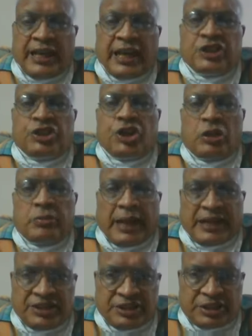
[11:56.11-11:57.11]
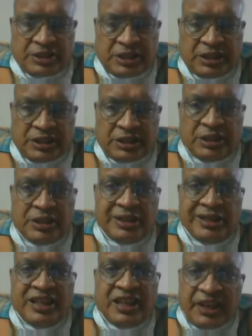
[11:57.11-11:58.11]
electromagnetically
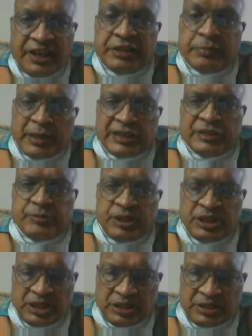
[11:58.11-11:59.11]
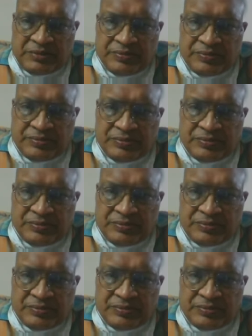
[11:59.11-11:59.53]
it must be there.